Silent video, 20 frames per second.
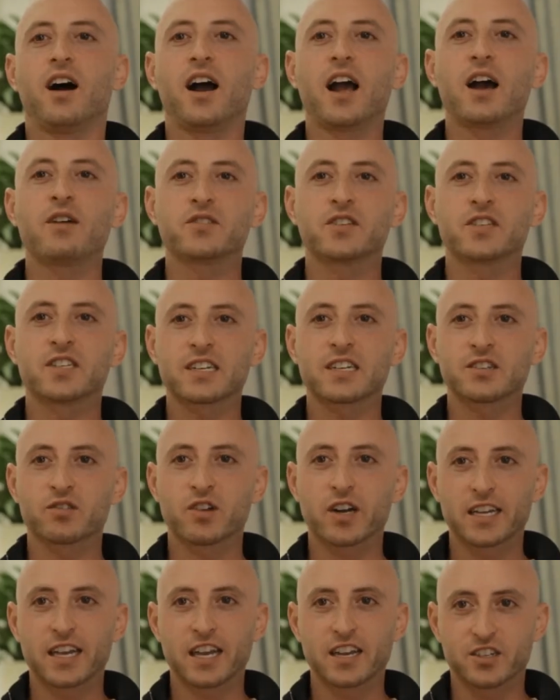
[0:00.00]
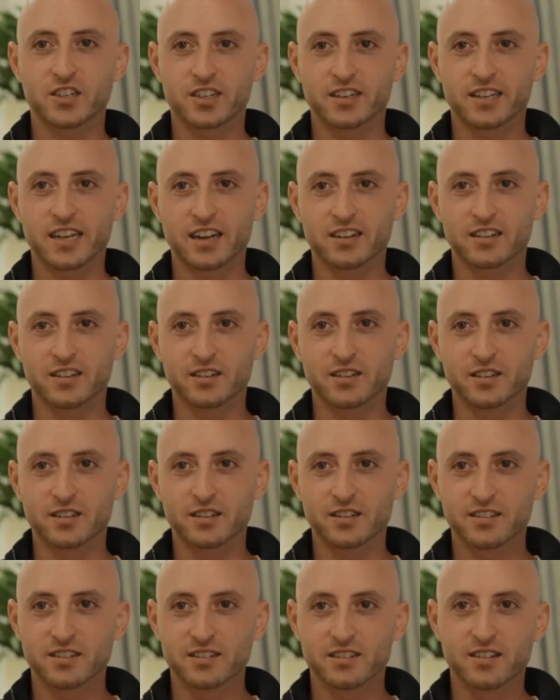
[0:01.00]
I have 6 radiation
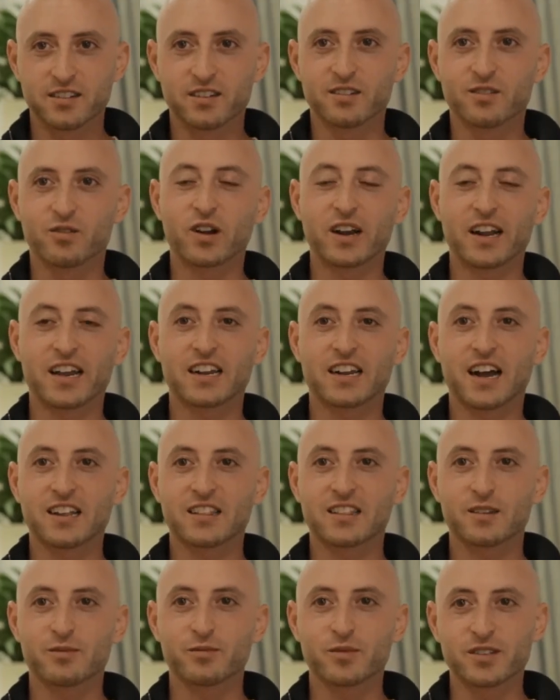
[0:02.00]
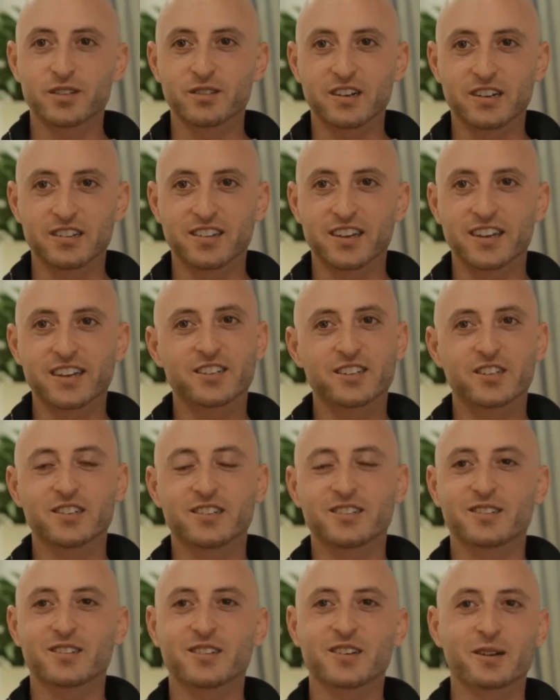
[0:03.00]
tattoos. When I got them, it looked like she
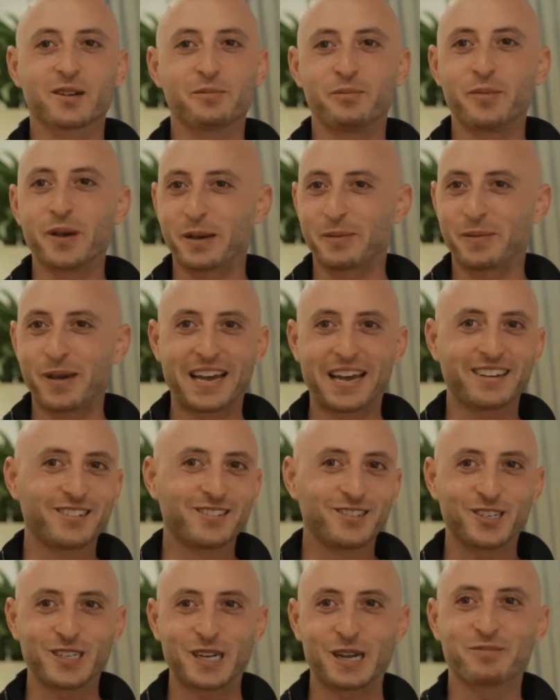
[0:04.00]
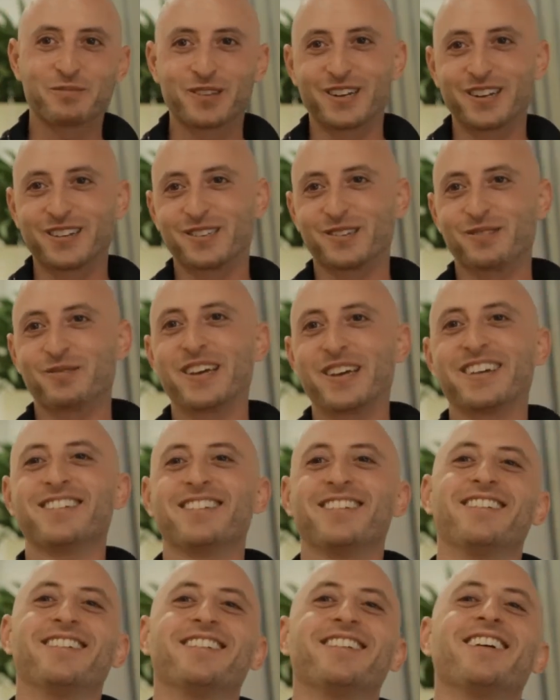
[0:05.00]
just took a Bic pen and jammed it into me.
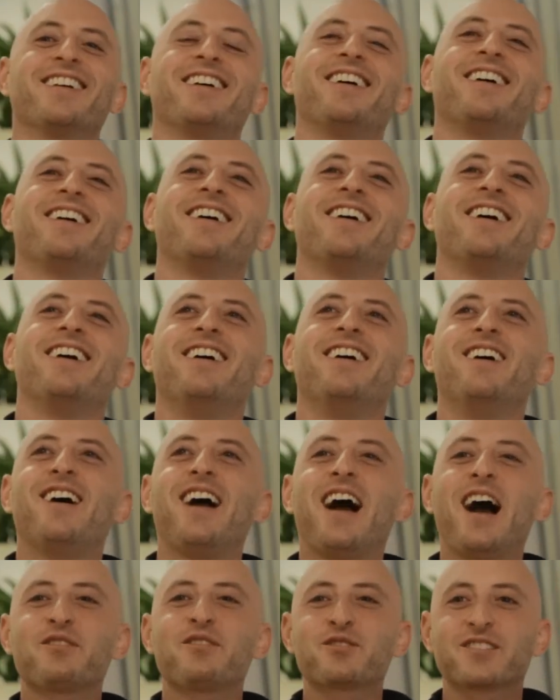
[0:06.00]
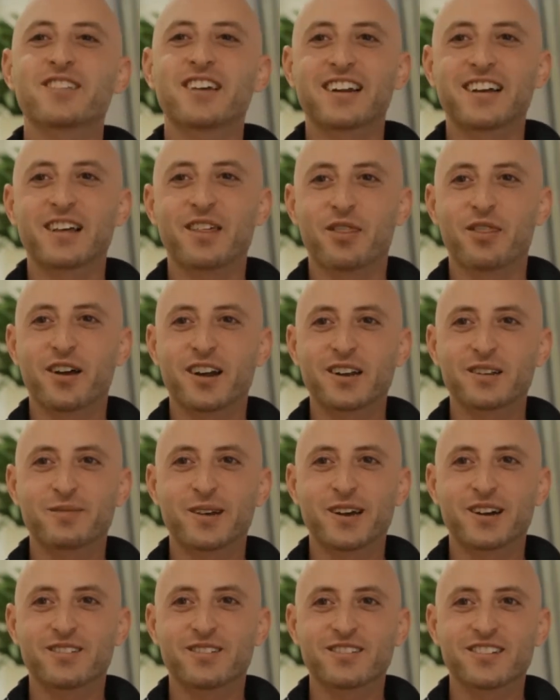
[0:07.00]
After that, I thought
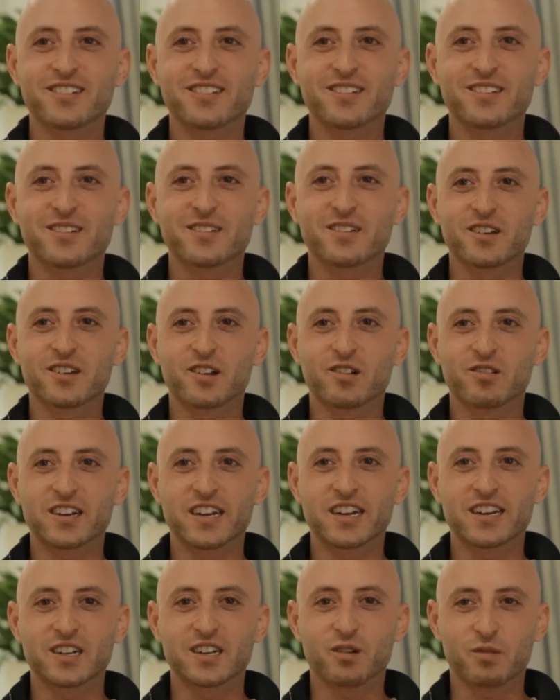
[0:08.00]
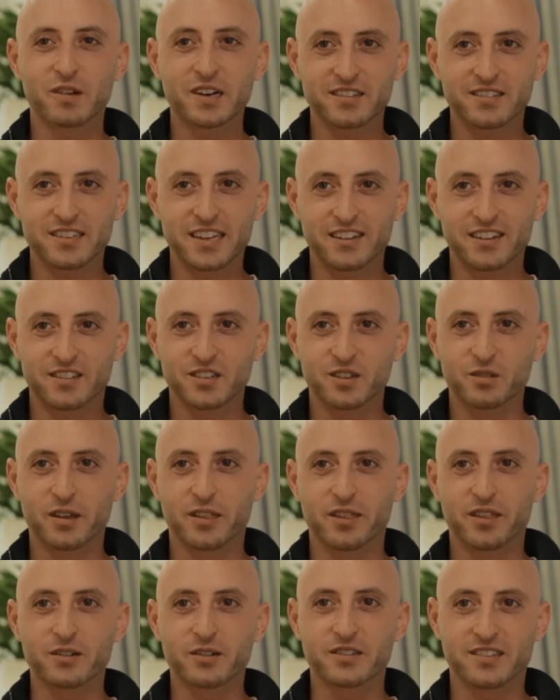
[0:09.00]
about creating a real tattoo
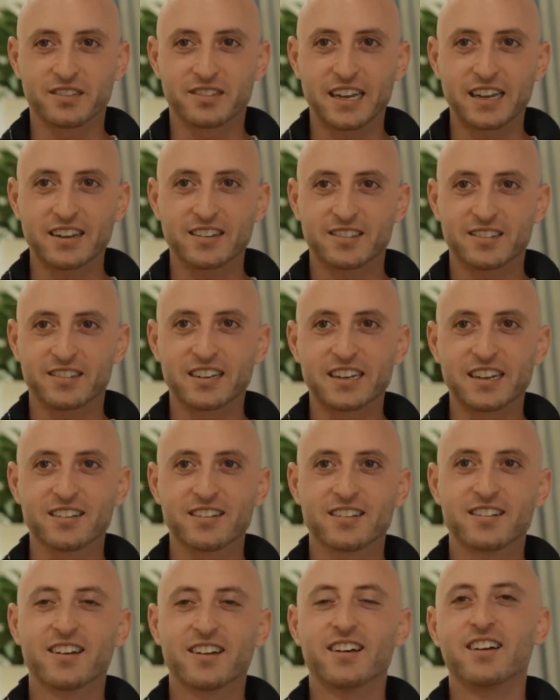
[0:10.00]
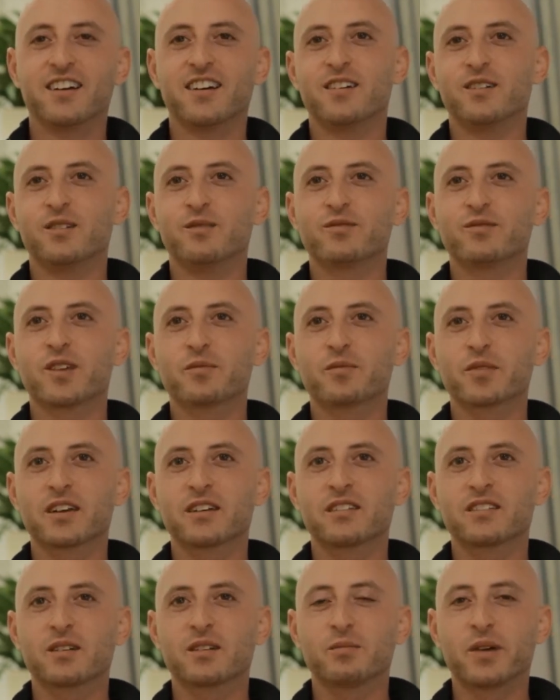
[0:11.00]
with those 6, like
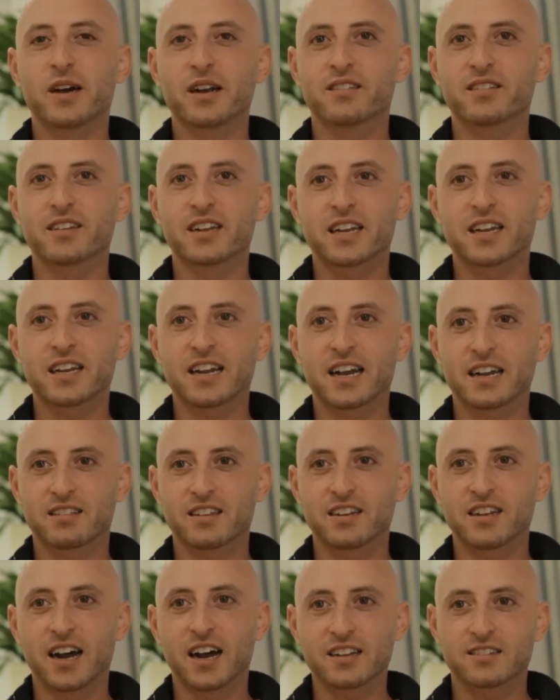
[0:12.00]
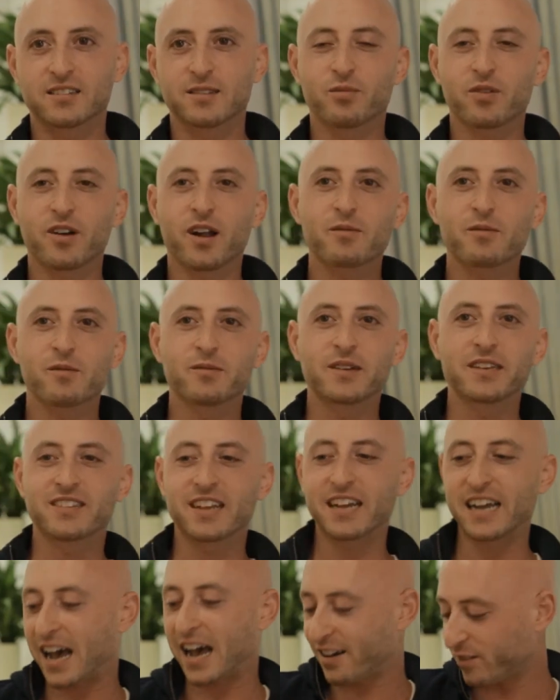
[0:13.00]
something a little better than connect the dots. The problem
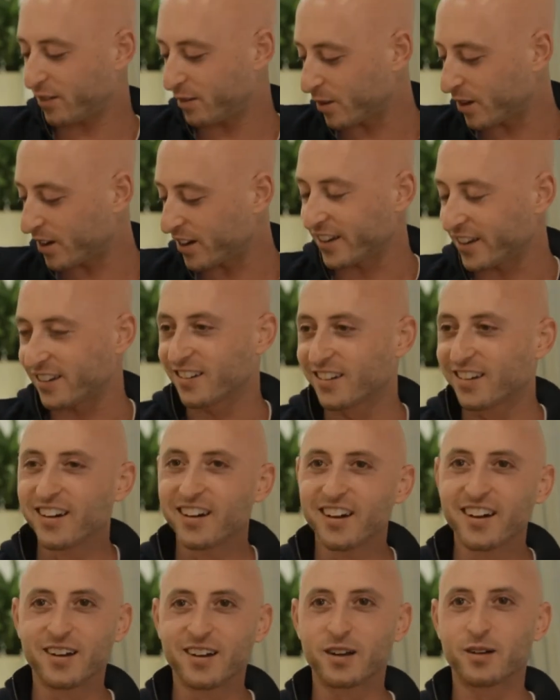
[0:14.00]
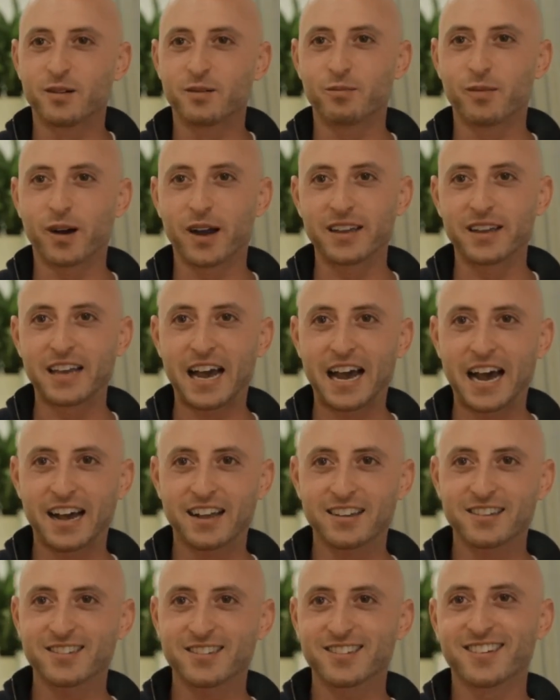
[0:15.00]
is I have them on my
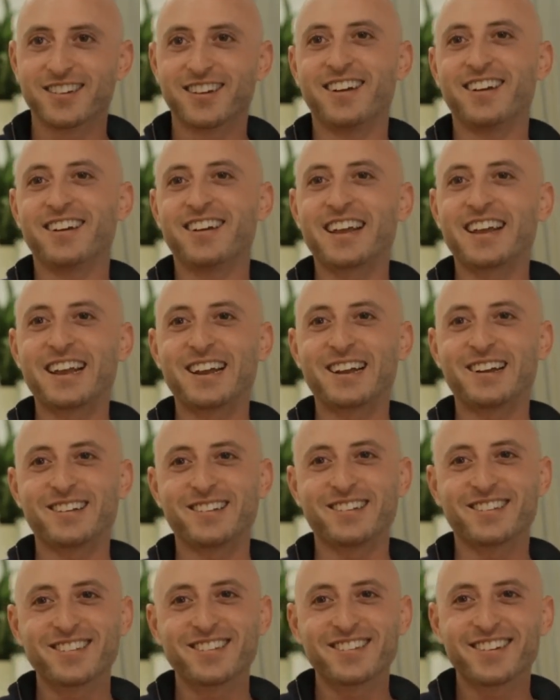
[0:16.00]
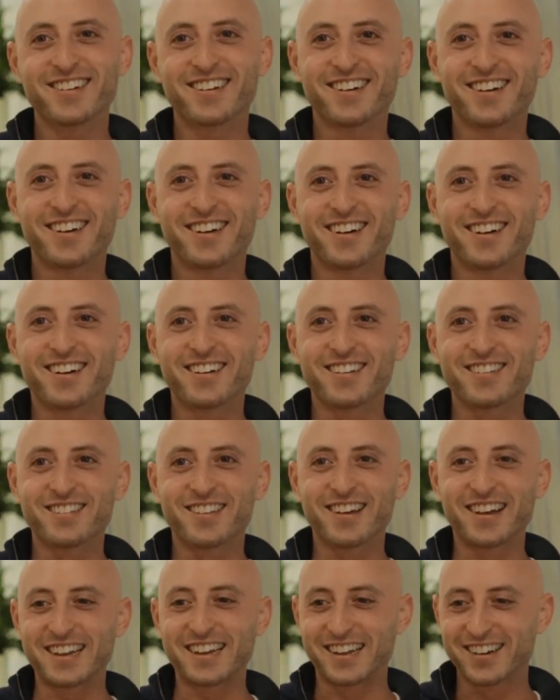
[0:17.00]
ass and
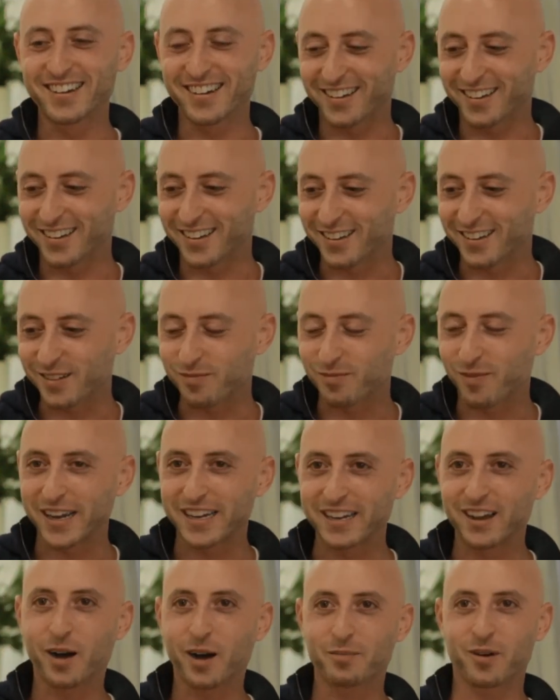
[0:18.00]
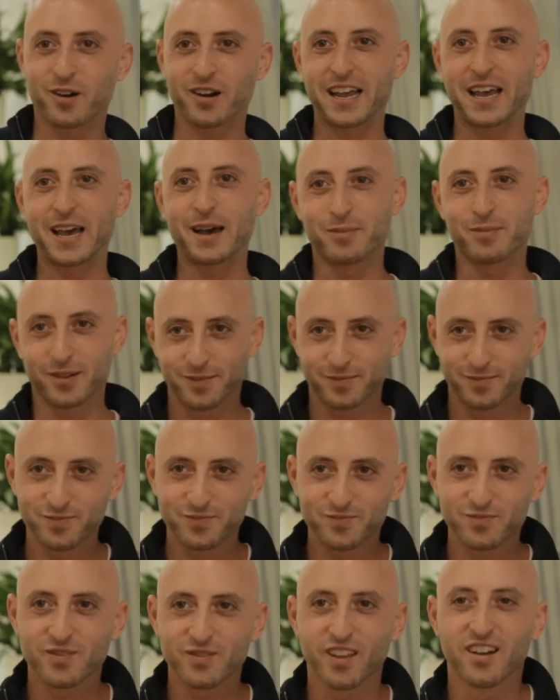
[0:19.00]
like my upper hip.
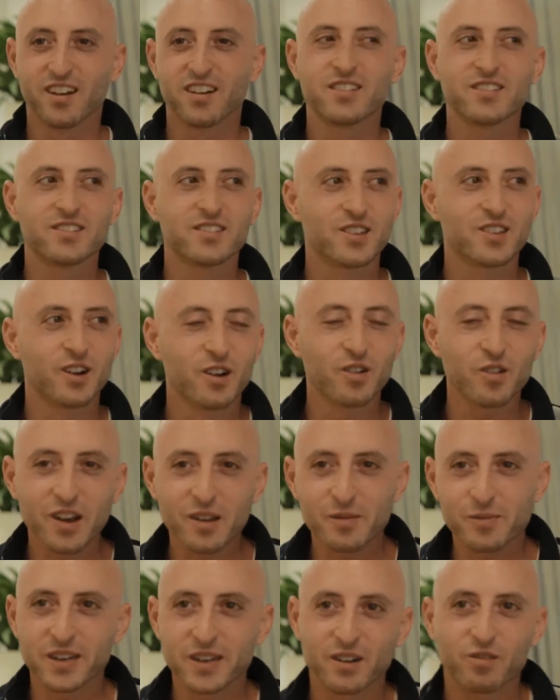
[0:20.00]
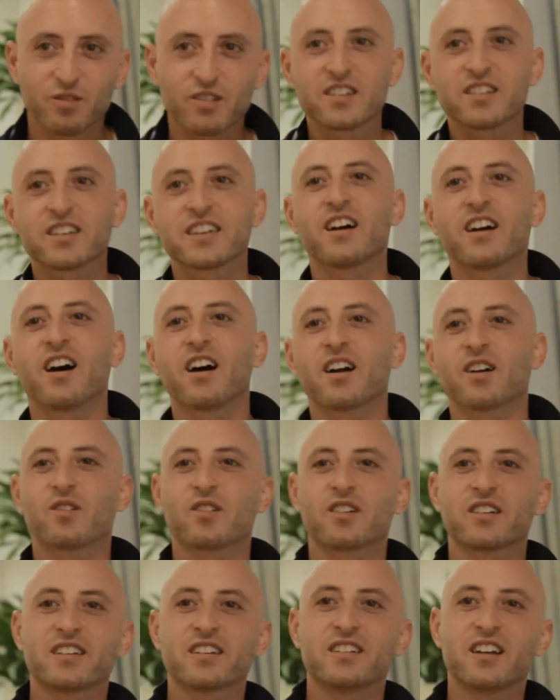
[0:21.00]
So it would have been a really
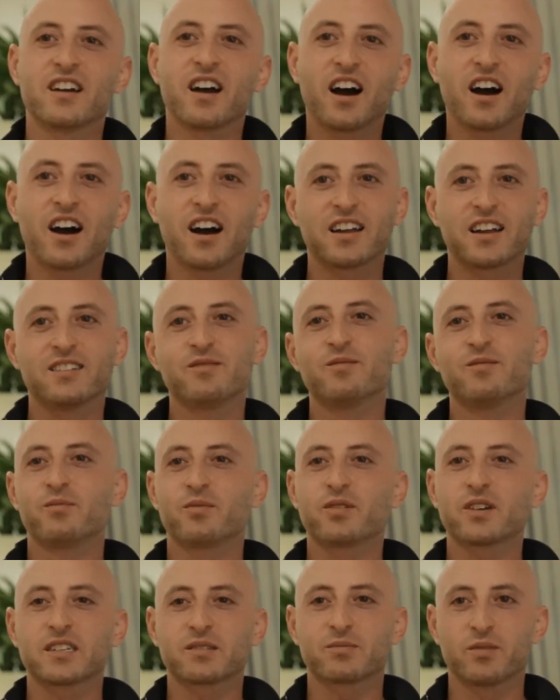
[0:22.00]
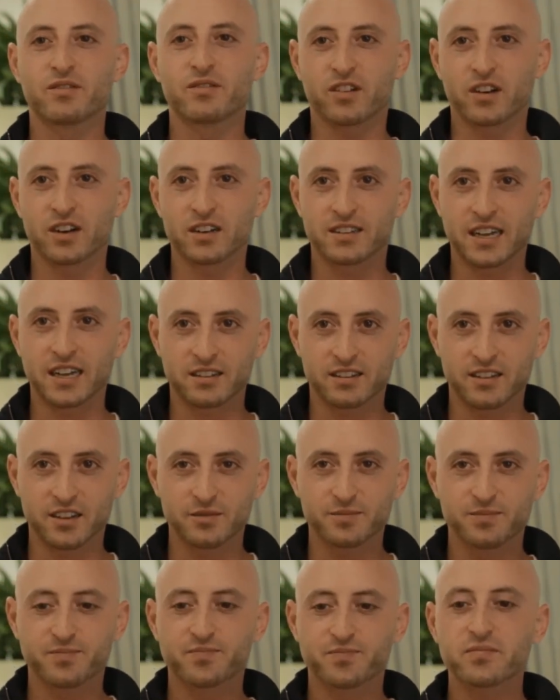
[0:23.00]
awkward and odd placement for a
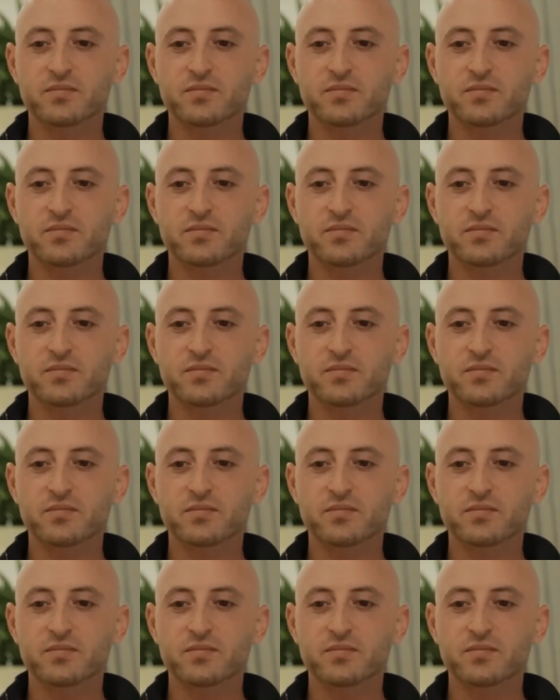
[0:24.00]
tattoo.